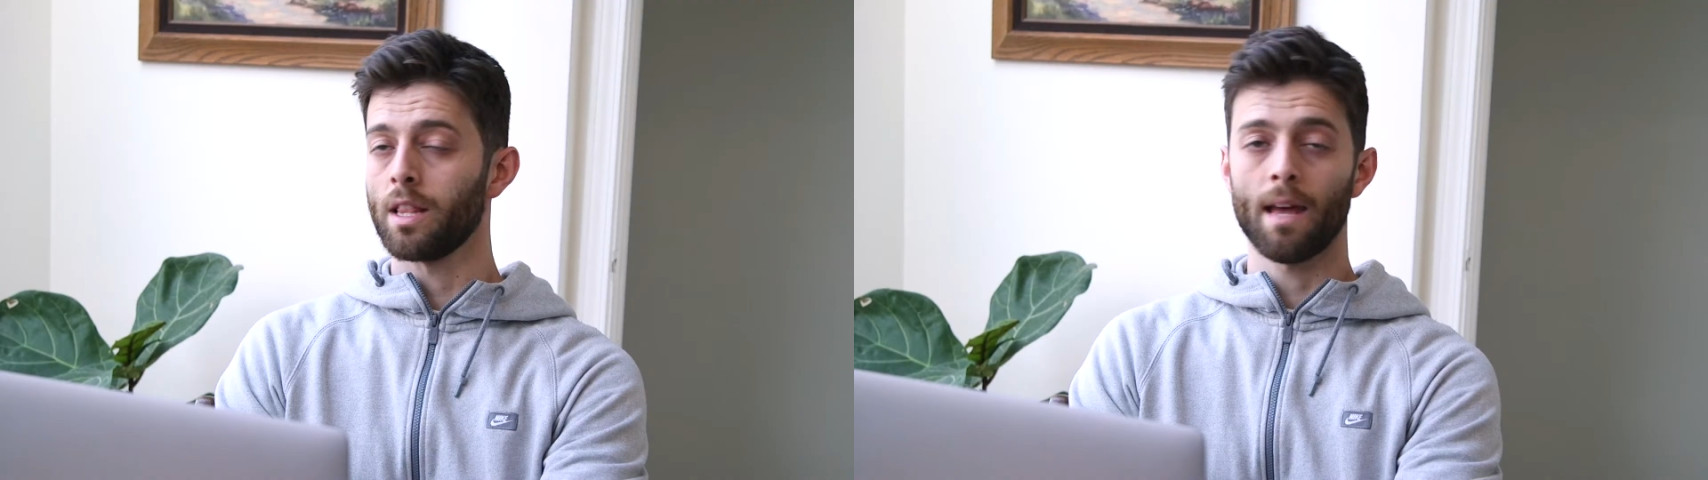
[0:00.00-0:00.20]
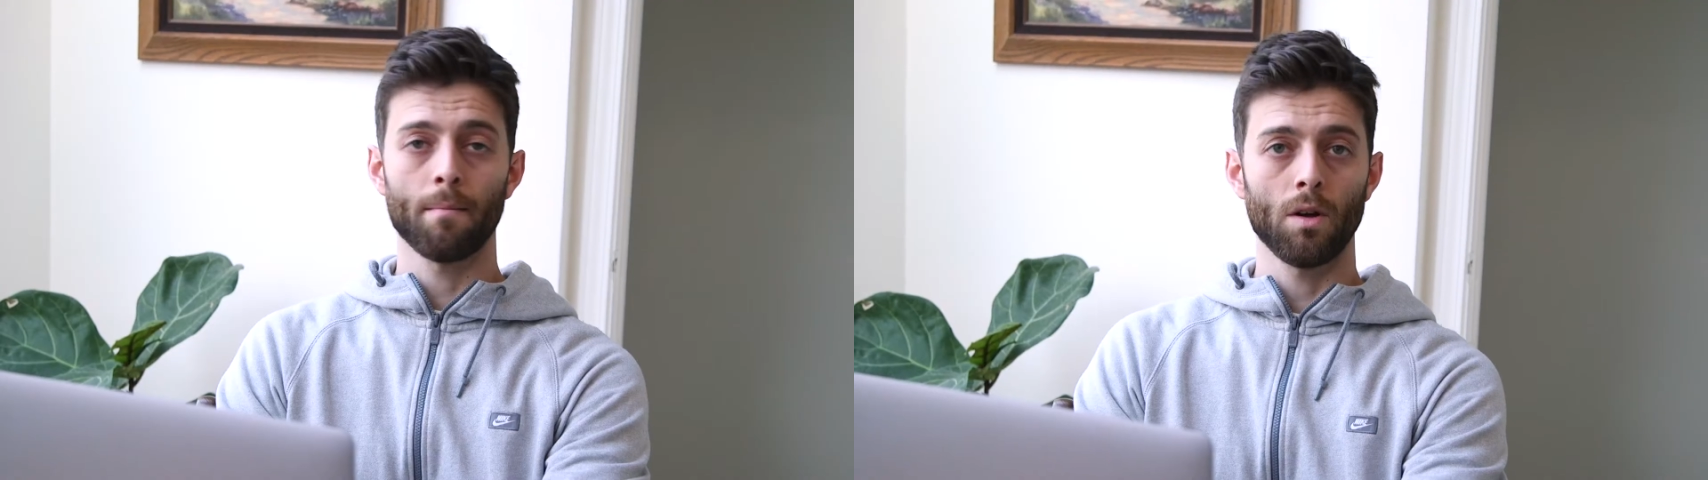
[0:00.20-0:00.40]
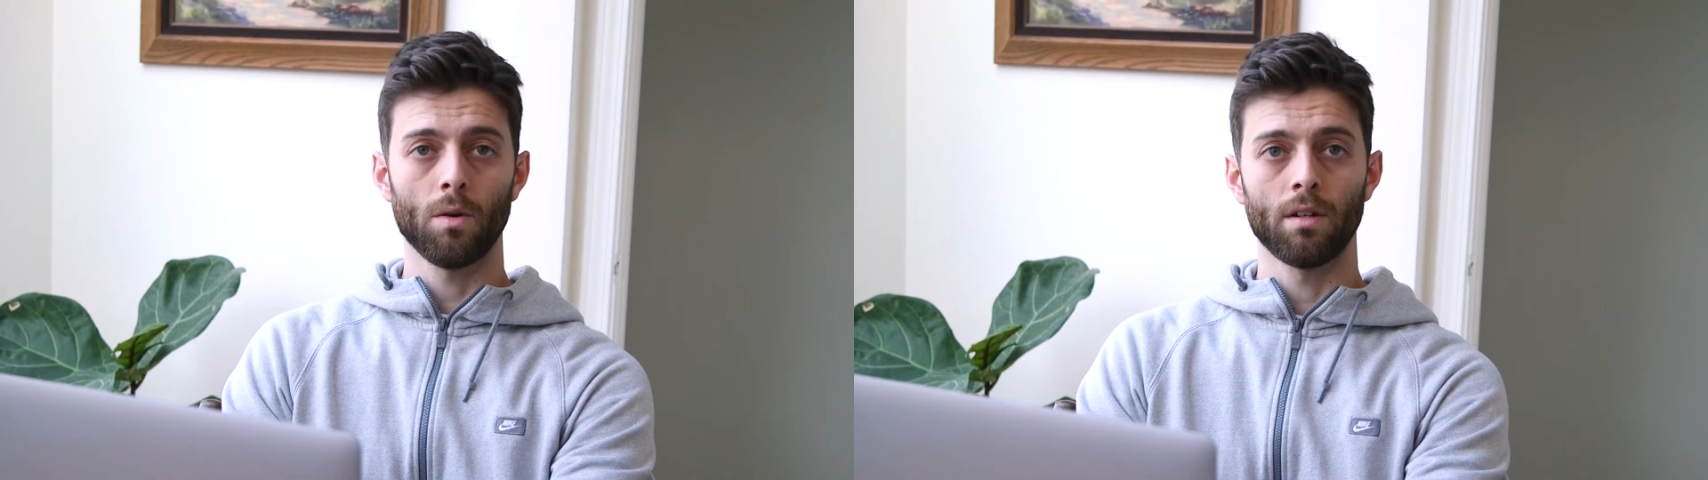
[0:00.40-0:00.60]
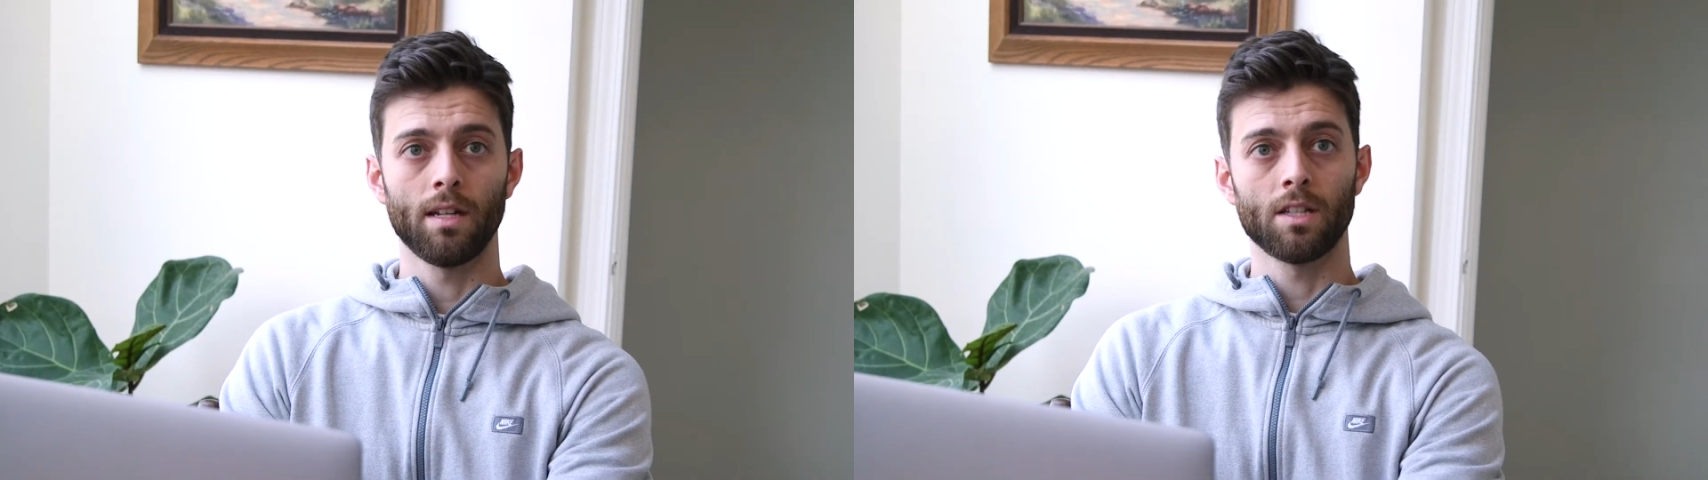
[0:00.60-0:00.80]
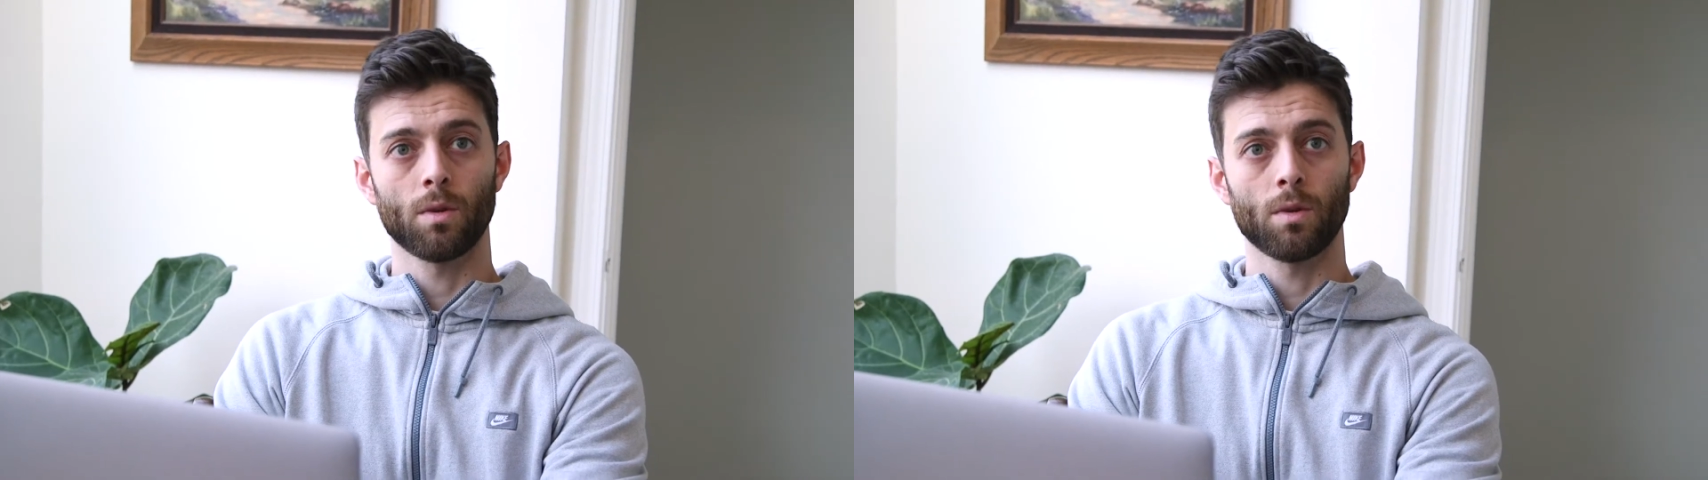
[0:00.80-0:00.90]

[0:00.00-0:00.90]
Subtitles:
Lambo and ends